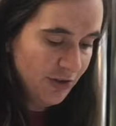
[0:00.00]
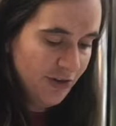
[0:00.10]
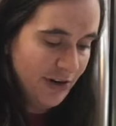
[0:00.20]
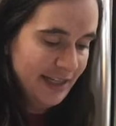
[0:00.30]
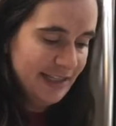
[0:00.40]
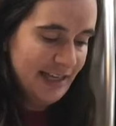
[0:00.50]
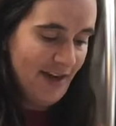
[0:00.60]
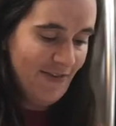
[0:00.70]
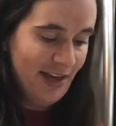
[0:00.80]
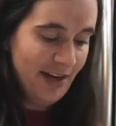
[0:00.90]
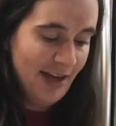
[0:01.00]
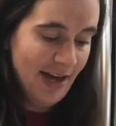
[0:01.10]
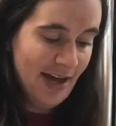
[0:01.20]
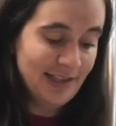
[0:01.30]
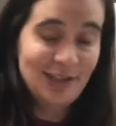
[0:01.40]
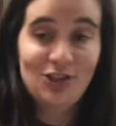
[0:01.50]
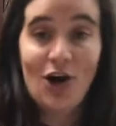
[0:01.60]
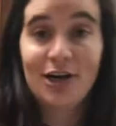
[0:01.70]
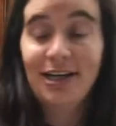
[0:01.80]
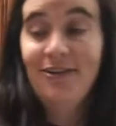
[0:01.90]
37 and
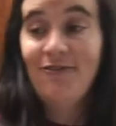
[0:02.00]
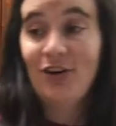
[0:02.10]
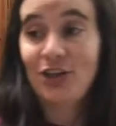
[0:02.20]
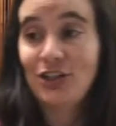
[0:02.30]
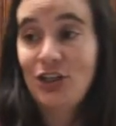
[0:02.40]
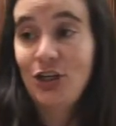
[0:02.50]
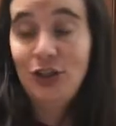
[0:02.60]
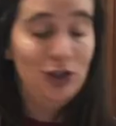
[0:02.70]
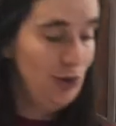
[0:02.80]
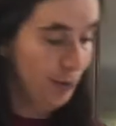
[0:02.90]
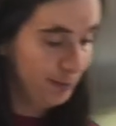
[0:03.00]
start in verse 2.